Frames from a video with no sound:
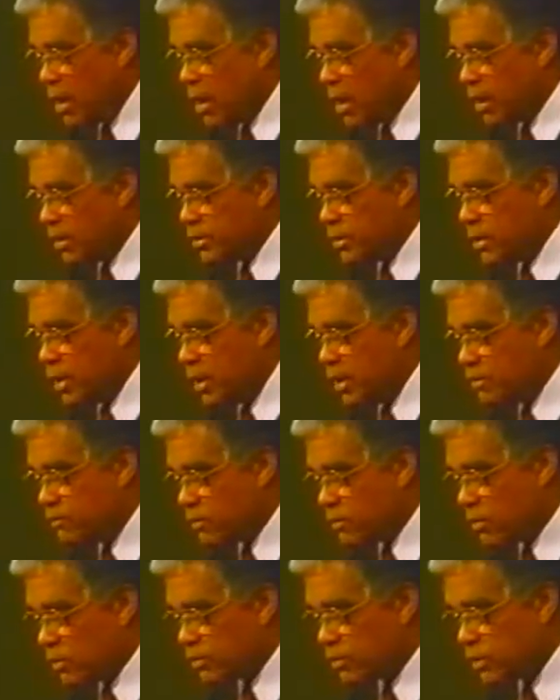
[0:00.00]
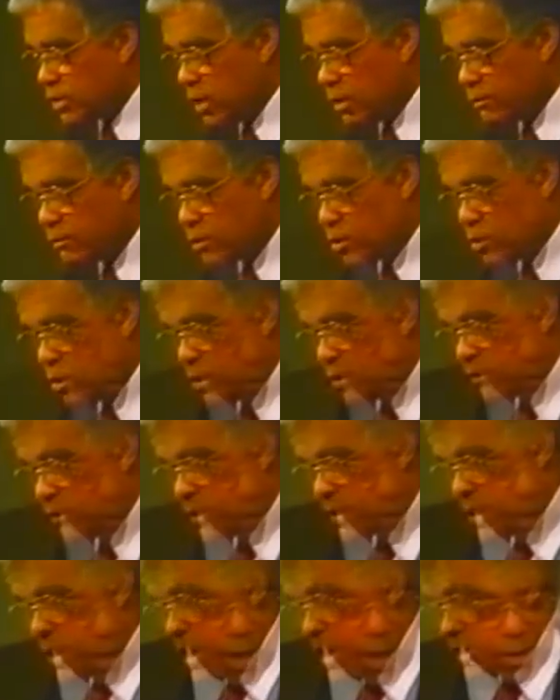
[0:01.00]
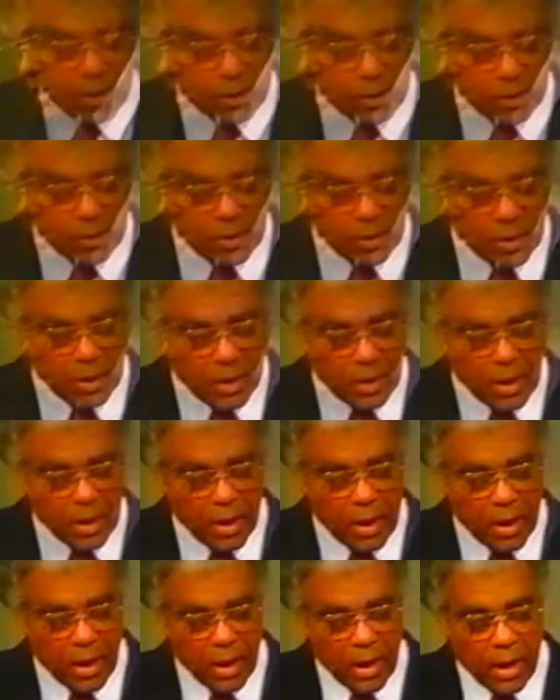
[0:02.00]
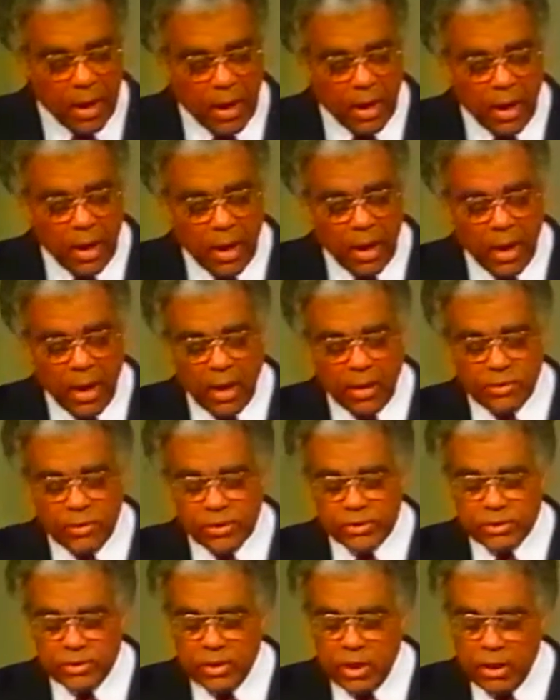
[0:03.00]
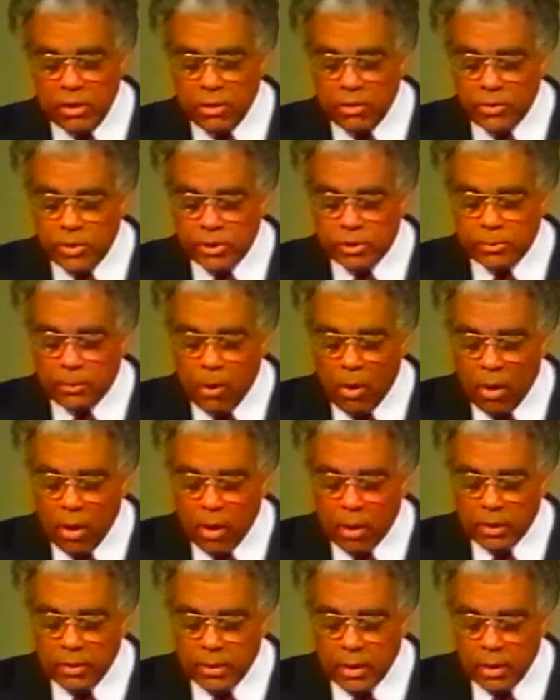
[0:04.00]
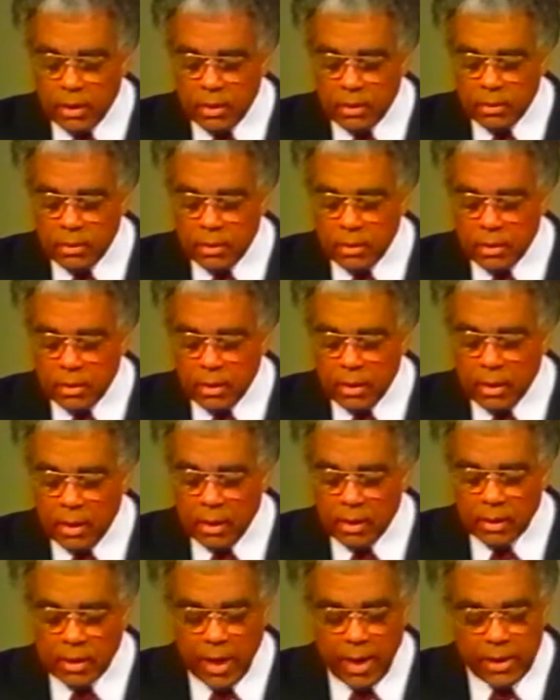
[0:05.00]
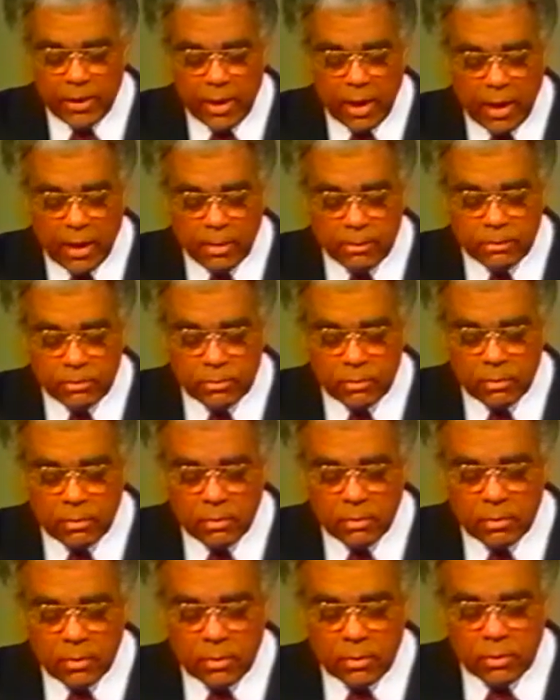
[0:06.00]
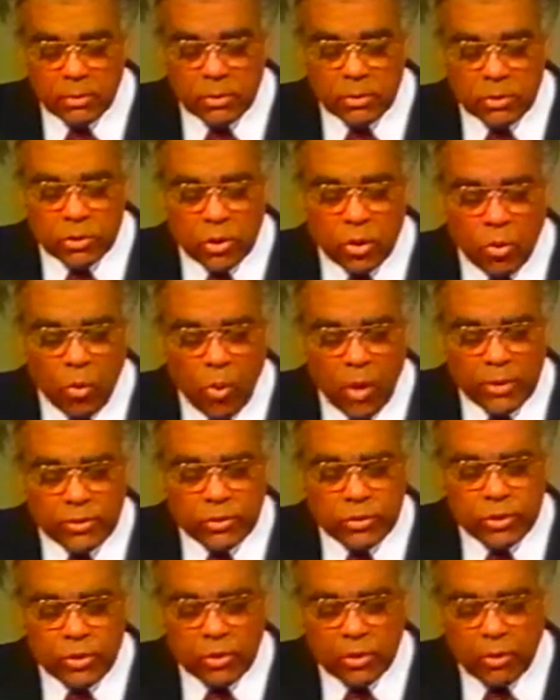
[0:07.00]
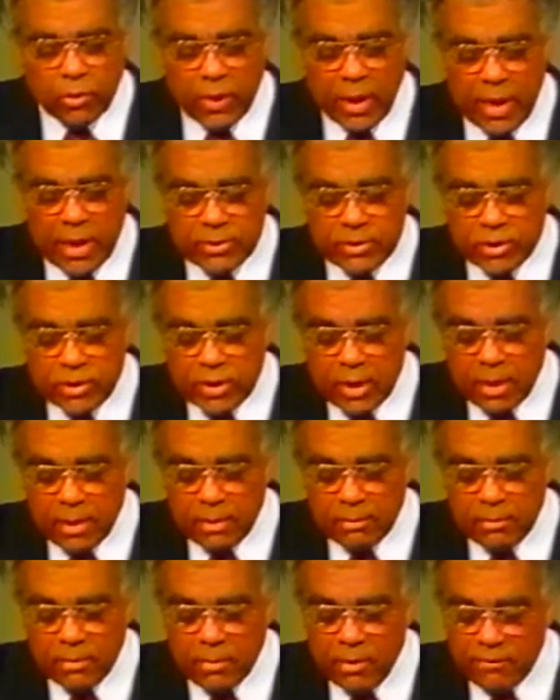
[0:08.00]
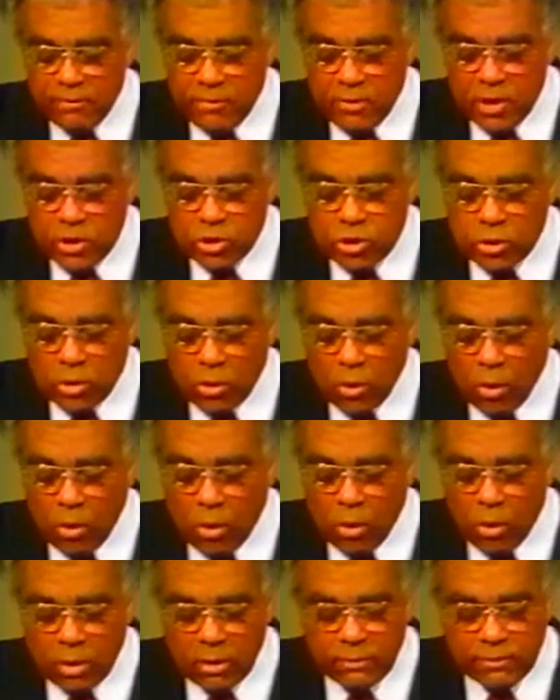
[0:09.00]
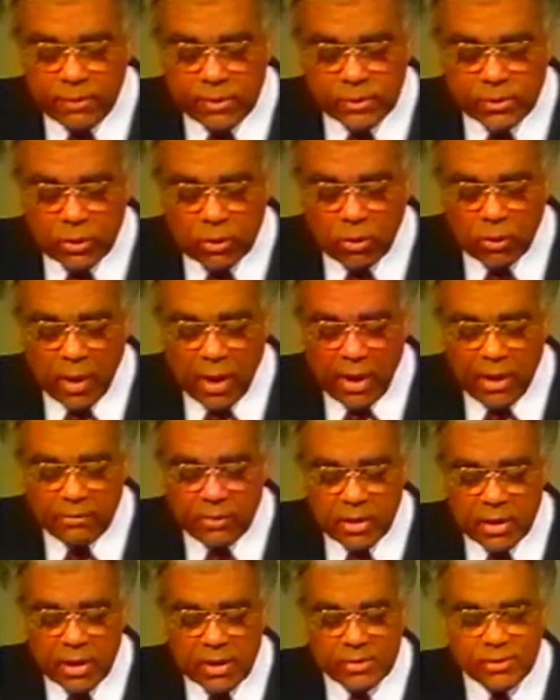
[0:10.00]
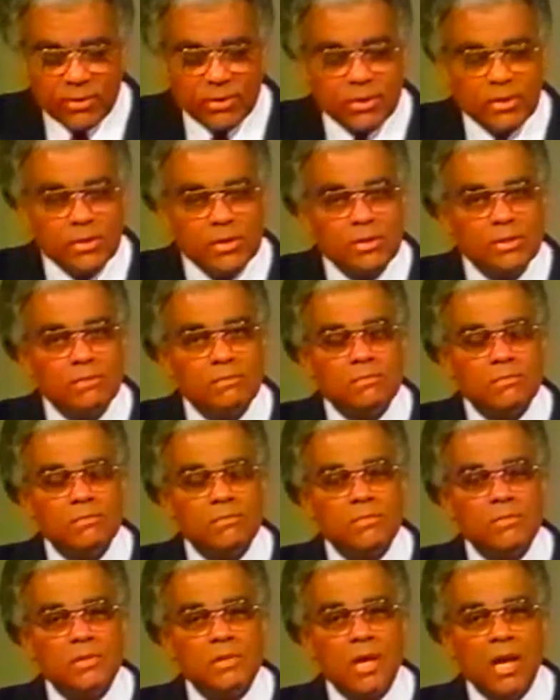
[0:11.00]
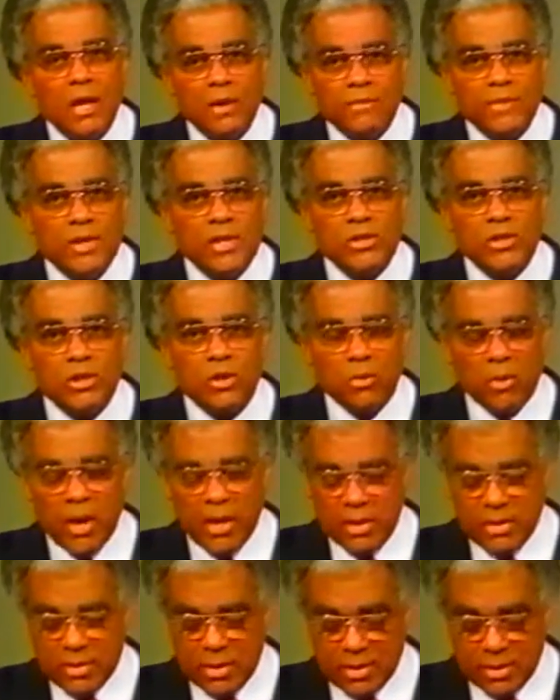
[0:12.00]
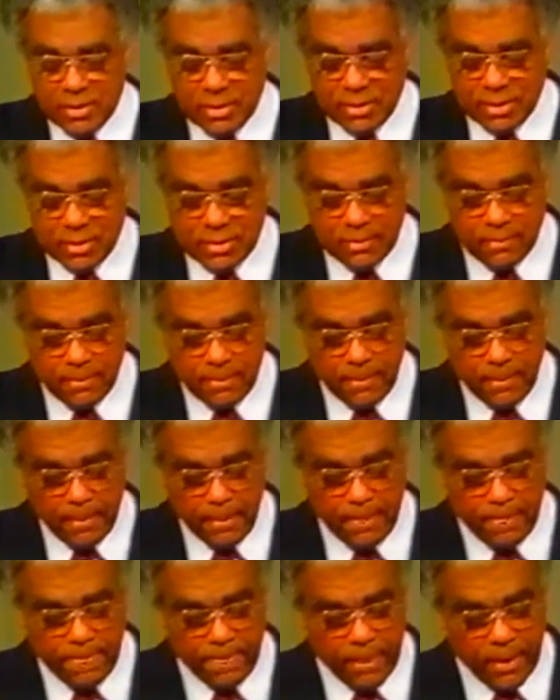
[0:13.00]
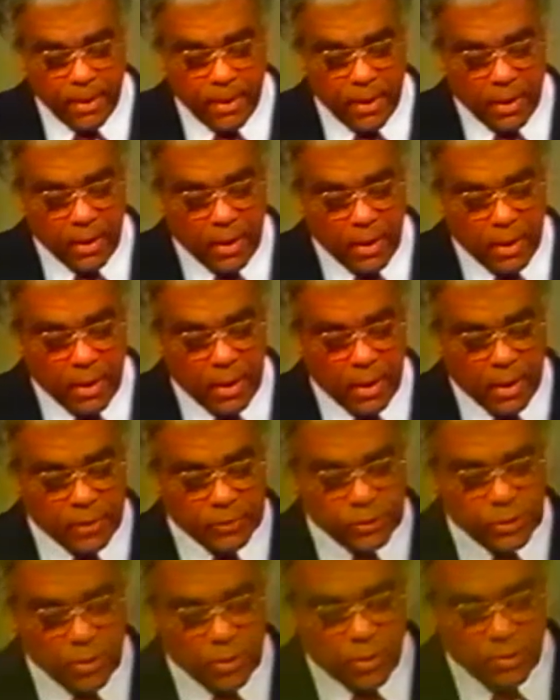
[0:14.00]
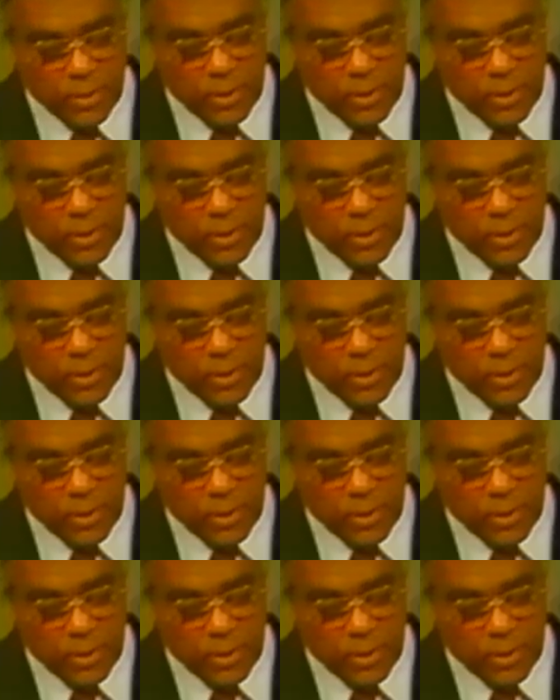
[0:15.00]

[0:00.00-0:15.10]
a need for self glorification, and this need on his part led him to want to create some visual or physical evidence of his greatness. And so